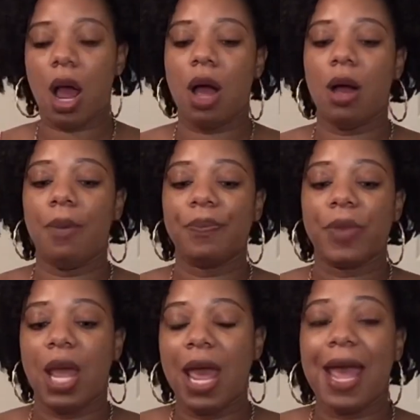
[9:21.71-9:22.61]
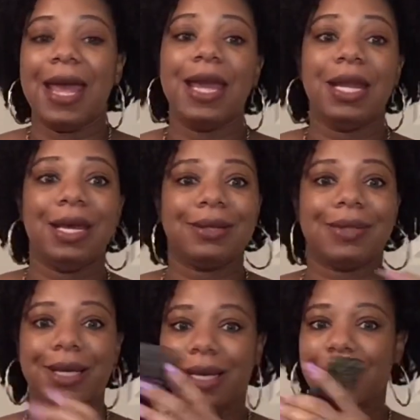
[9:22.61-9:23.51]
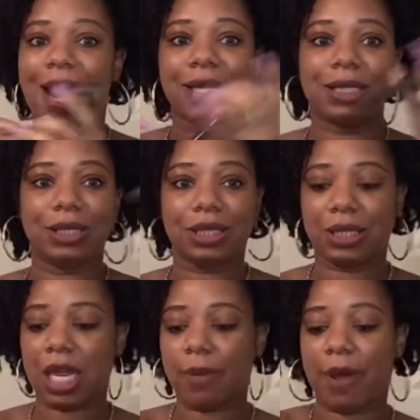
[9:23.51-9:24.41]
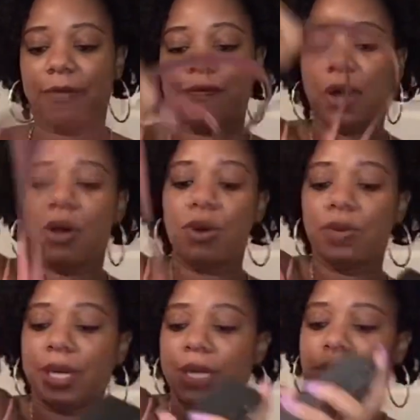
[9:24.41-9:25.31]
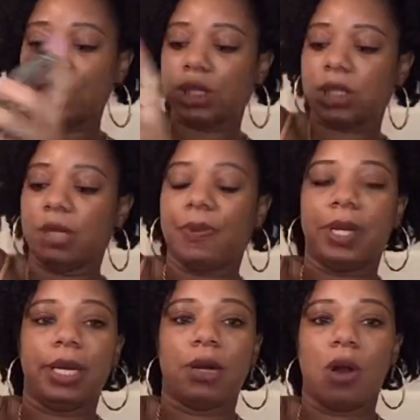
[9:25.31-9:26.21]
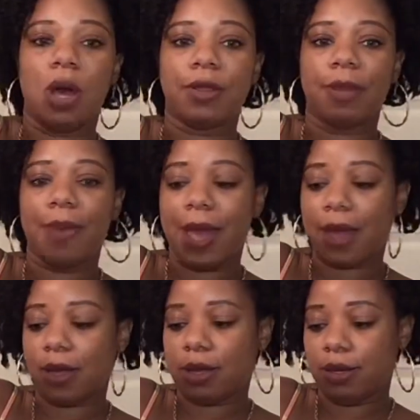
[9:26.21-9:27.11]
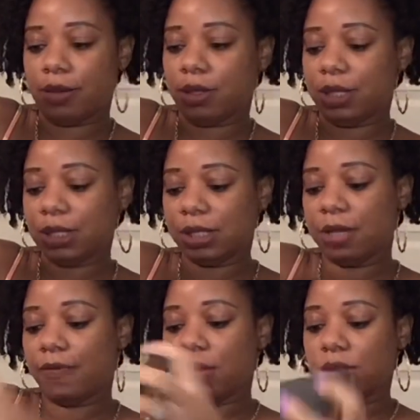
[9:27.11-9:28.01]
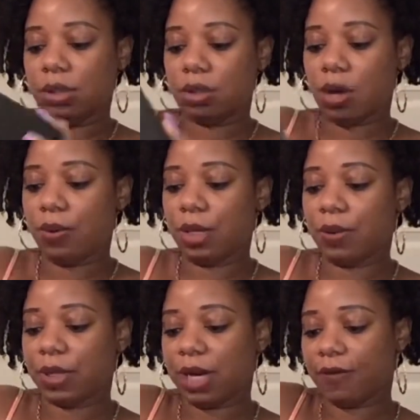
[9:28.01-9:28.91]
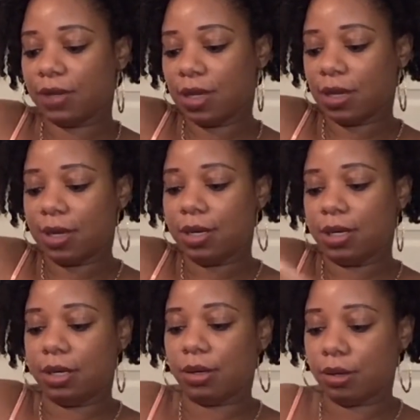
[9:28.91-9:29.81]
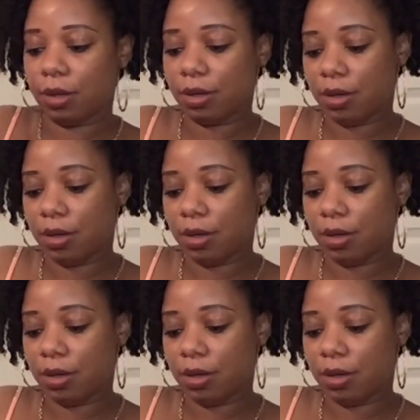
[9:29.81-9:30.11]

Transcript: And again, I can just take my phone and just slip it here on the back. Let's see if it'll still go in there with everything in here.